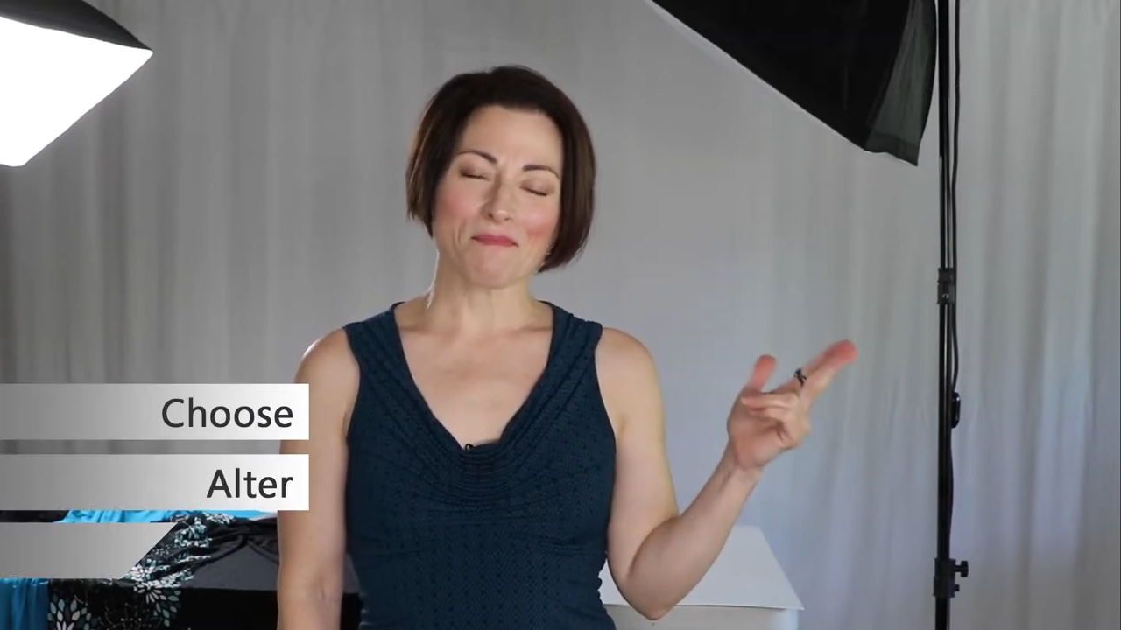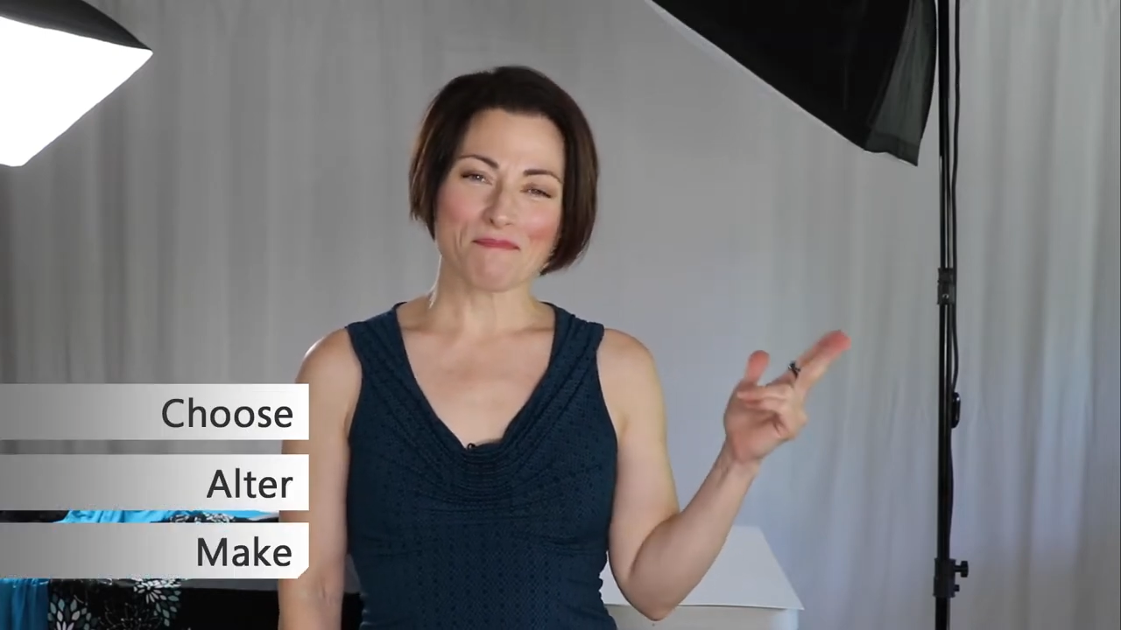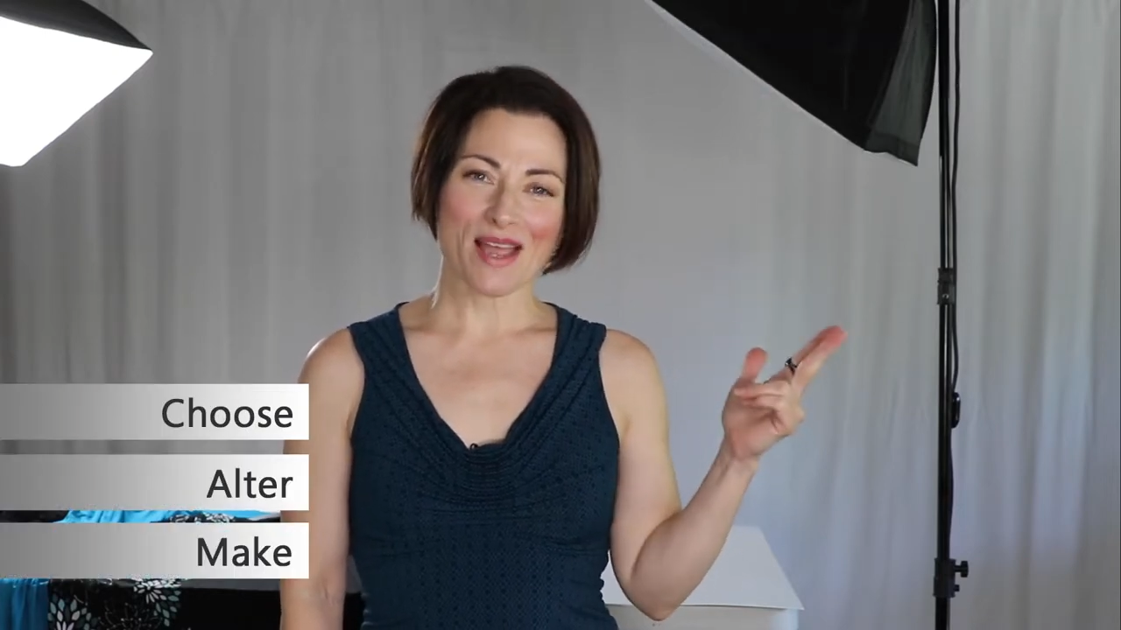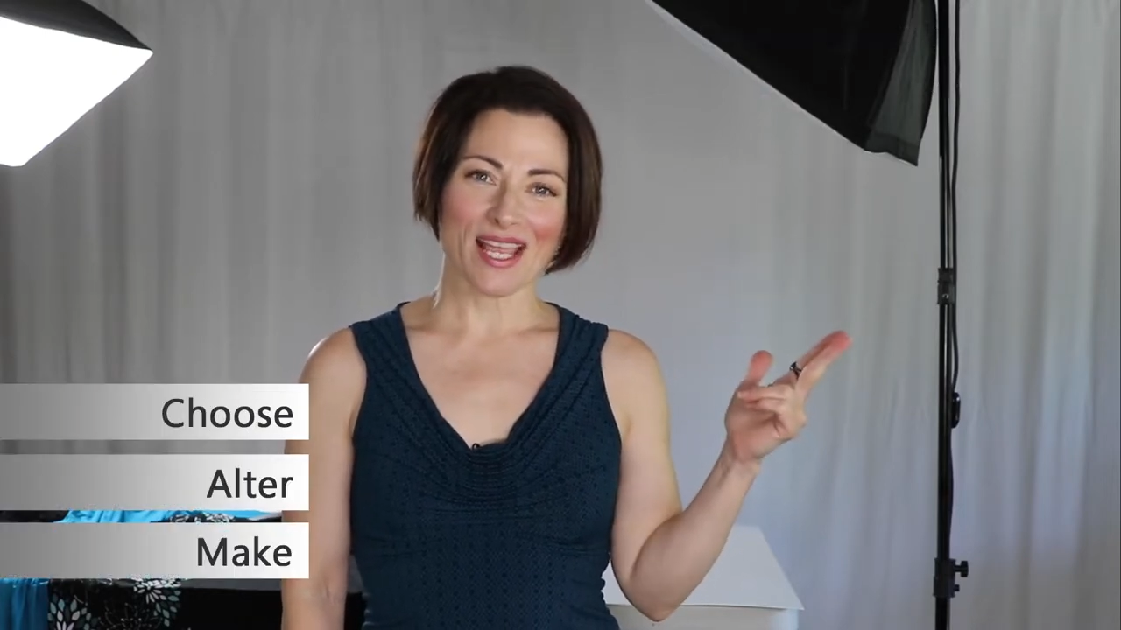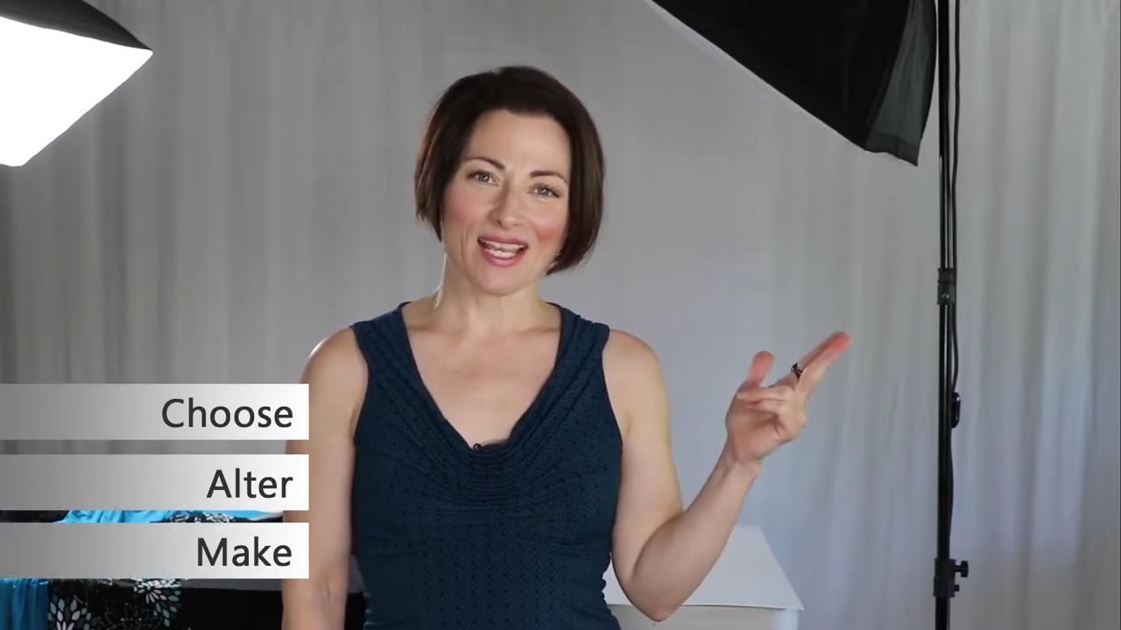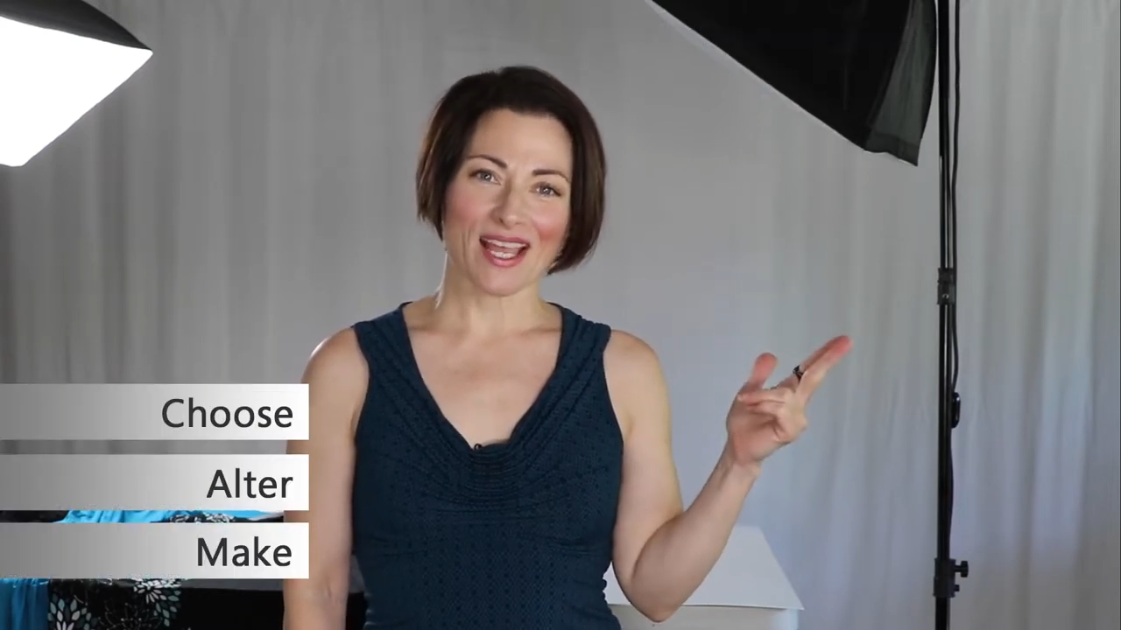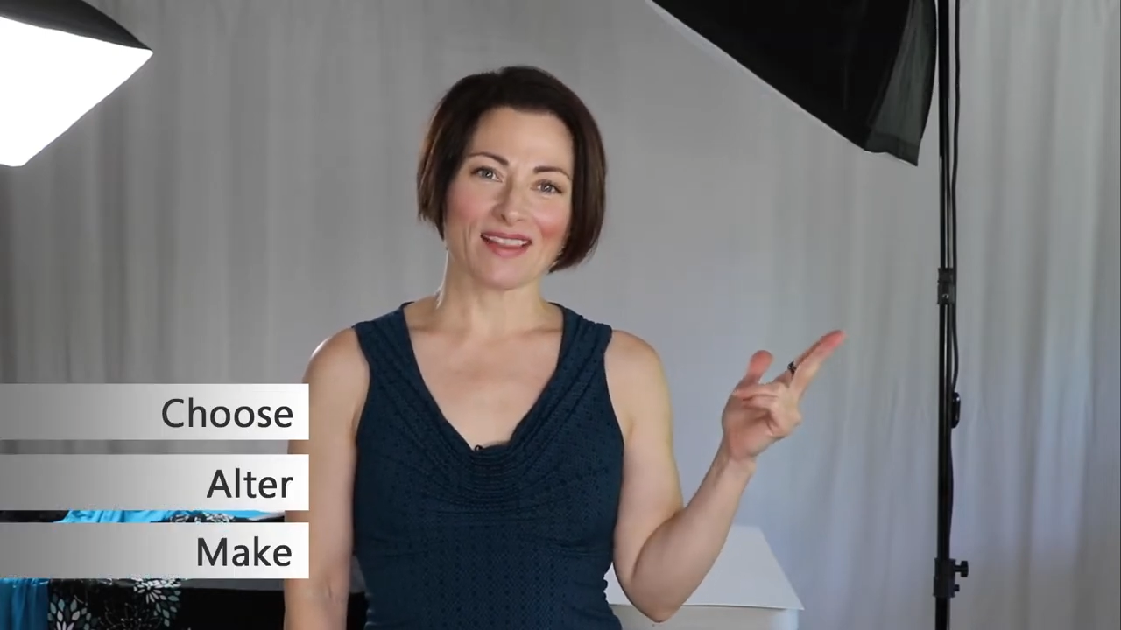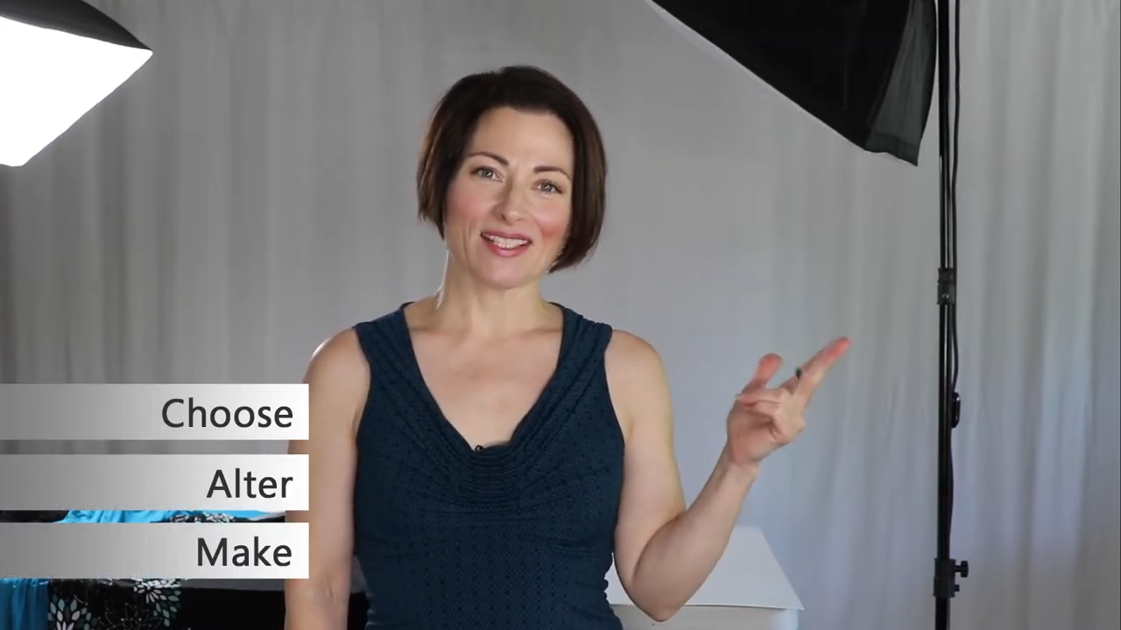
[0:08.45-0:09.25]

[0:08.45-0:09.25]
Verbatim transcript: make